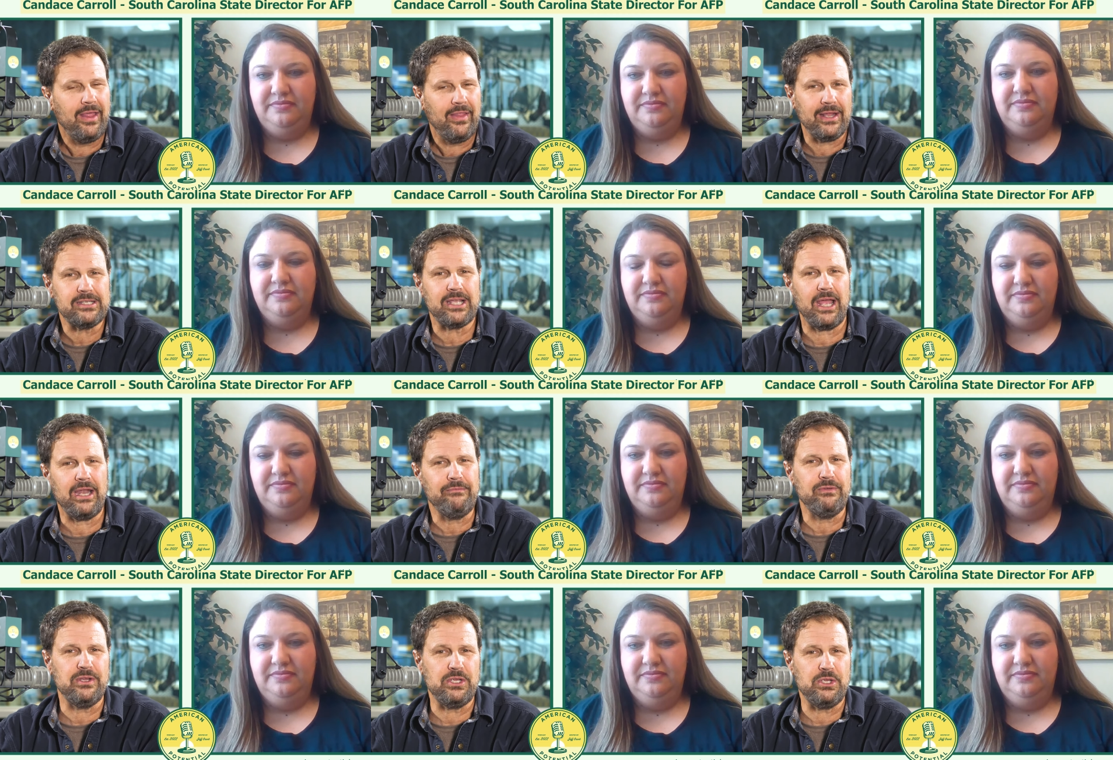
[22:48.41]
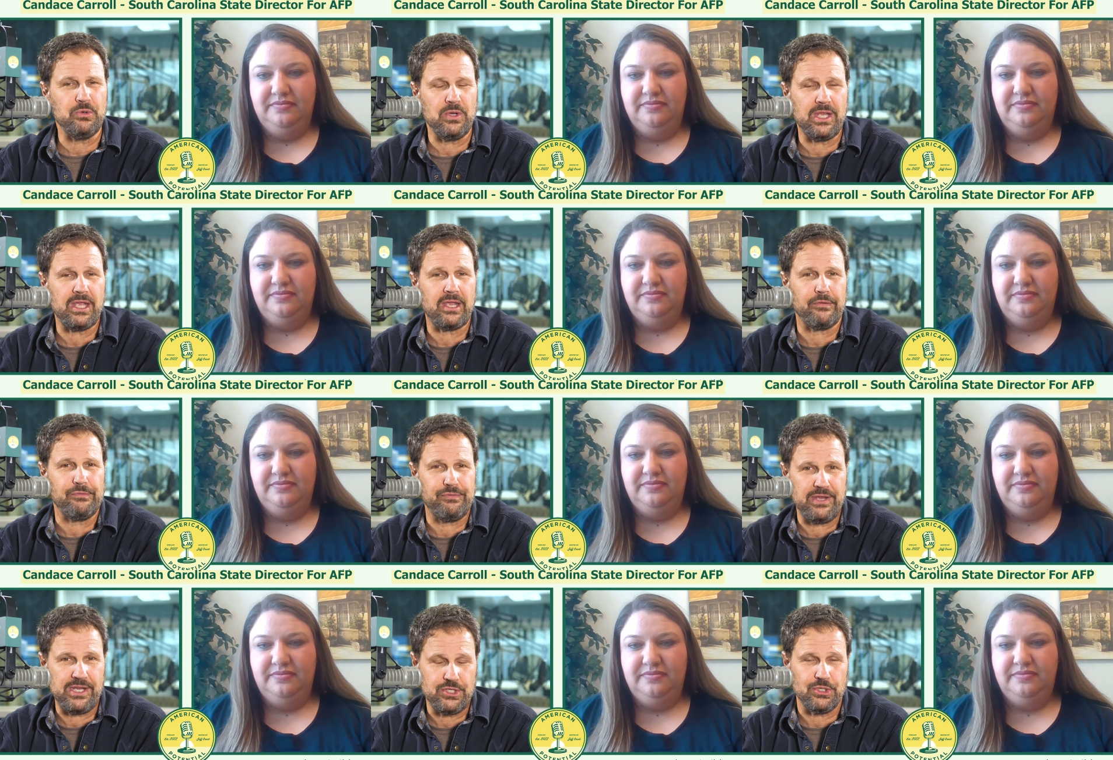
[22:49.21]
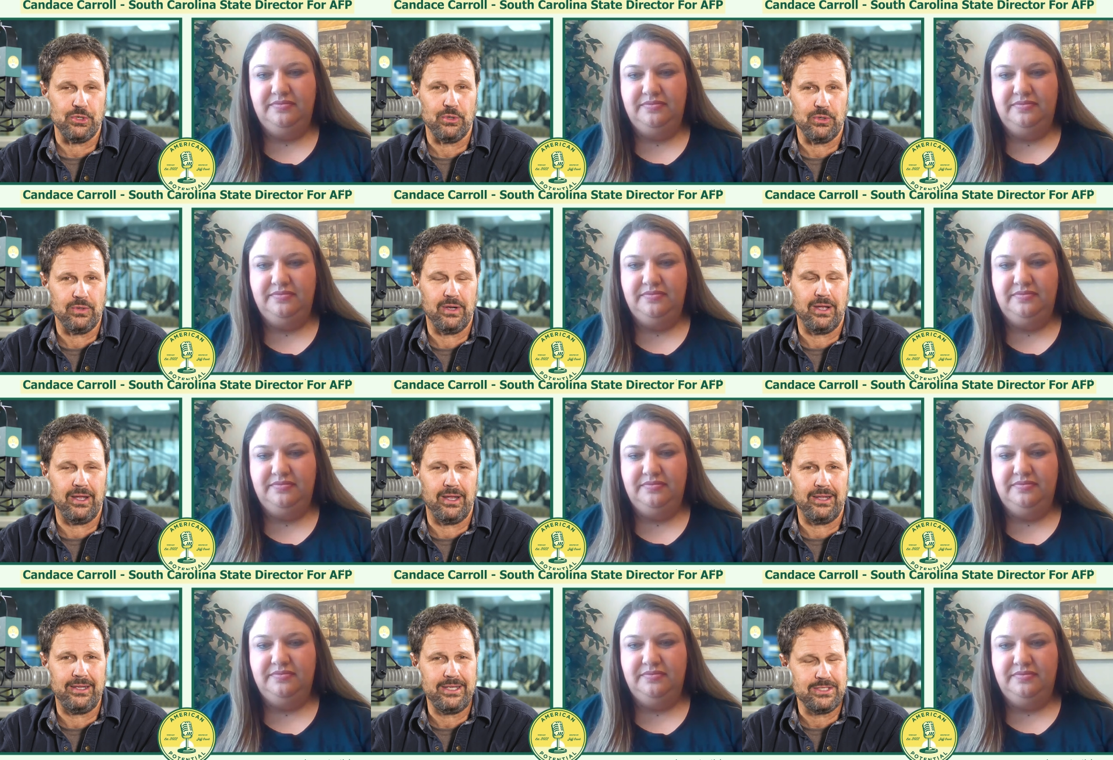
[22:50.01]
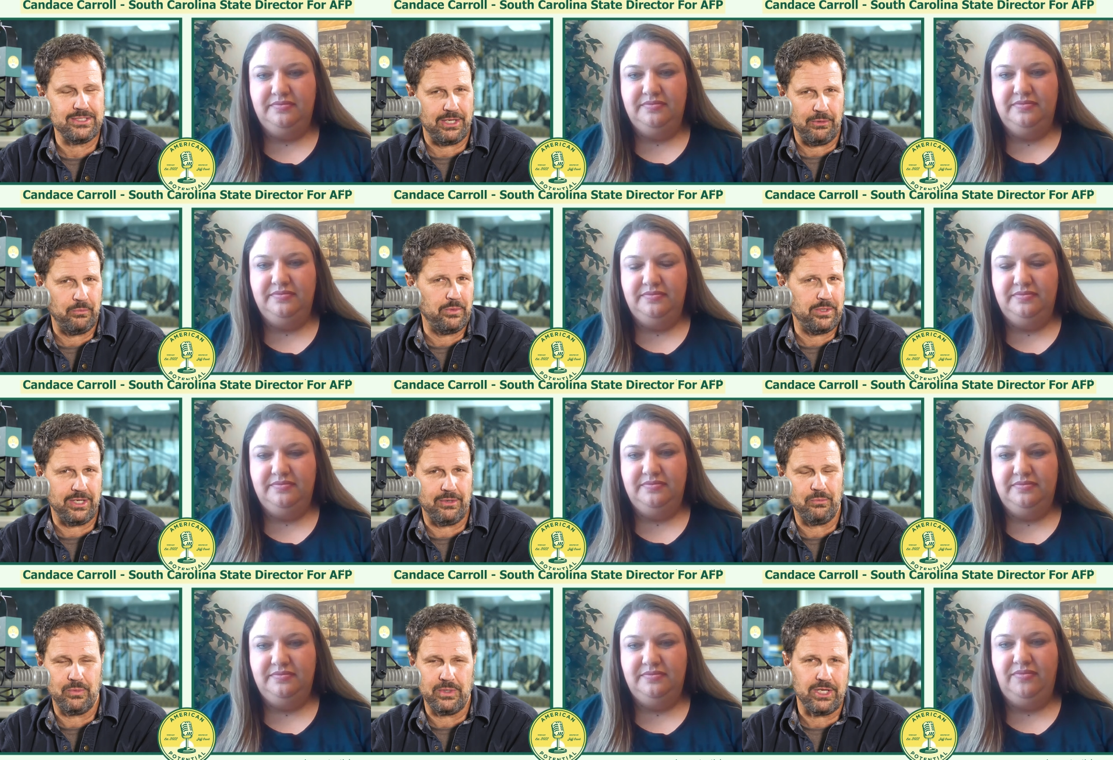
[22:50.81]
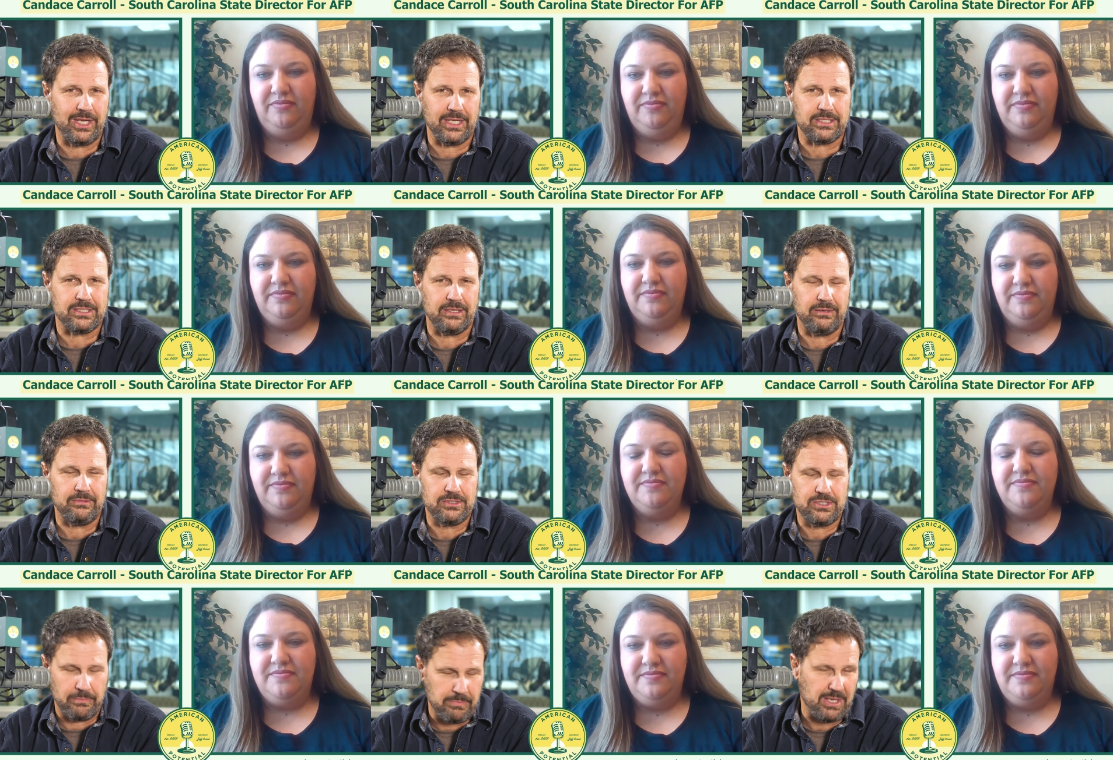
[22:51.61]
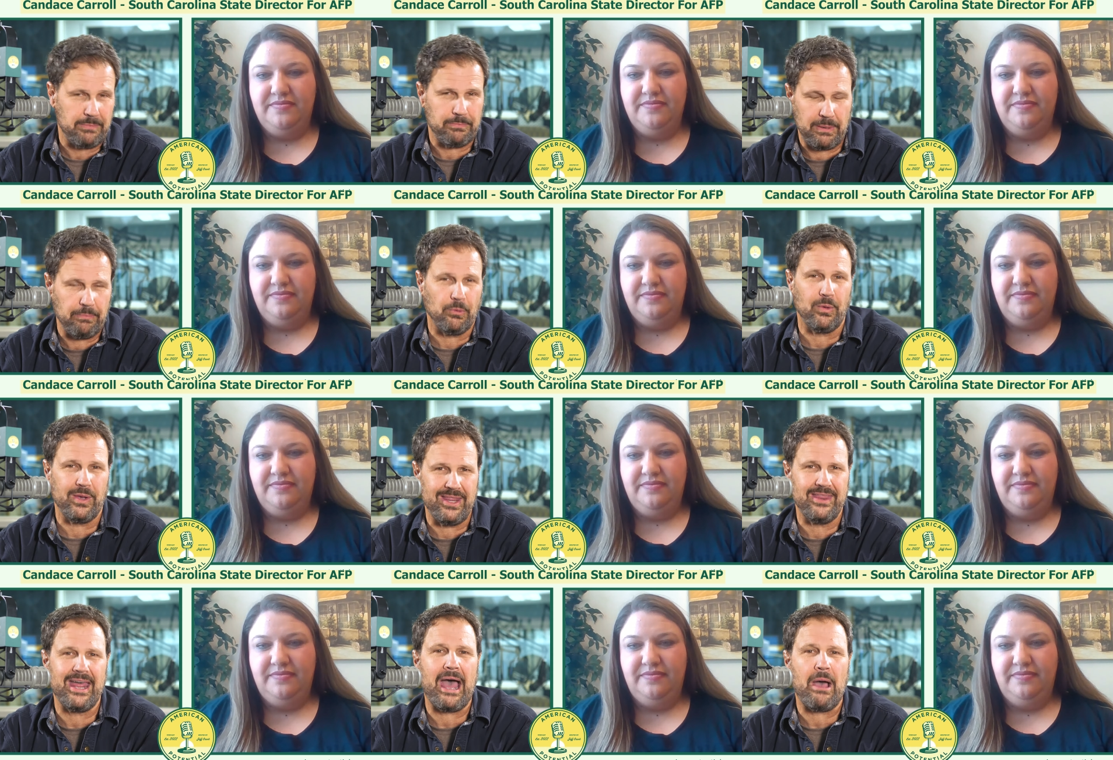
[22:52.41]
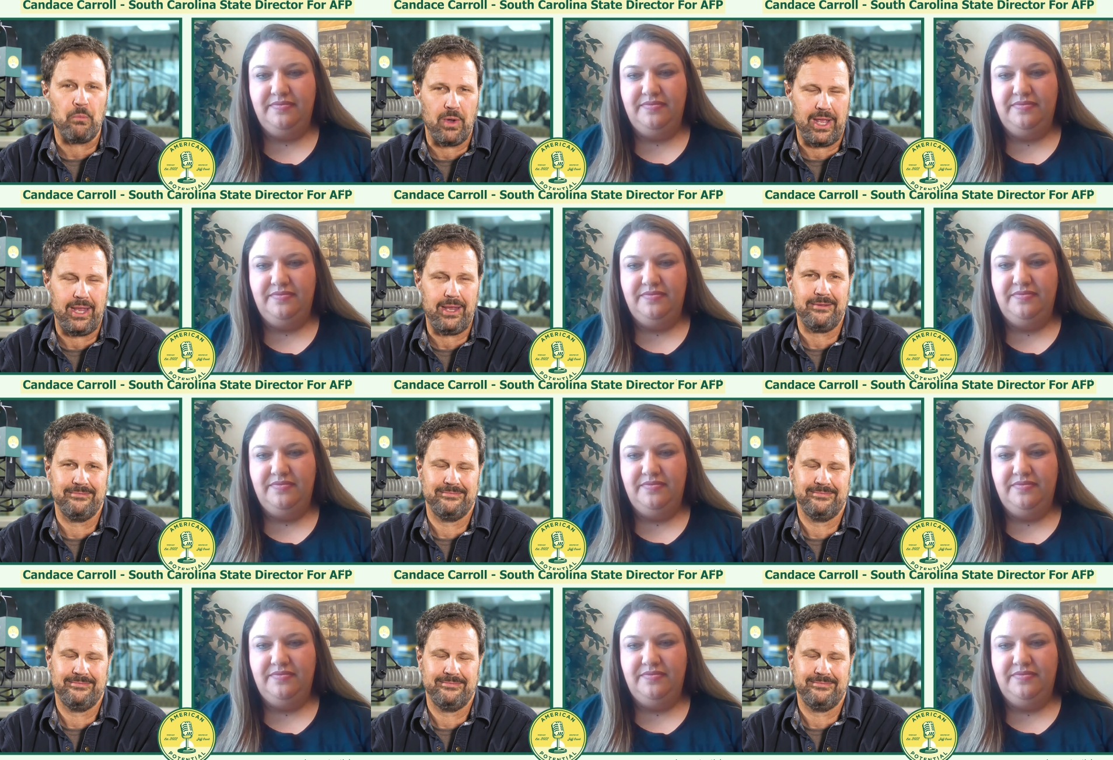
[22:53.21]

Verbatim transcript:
Speaker 1: That's kind of a unique feature, isn't it? When you get to meet people in that way.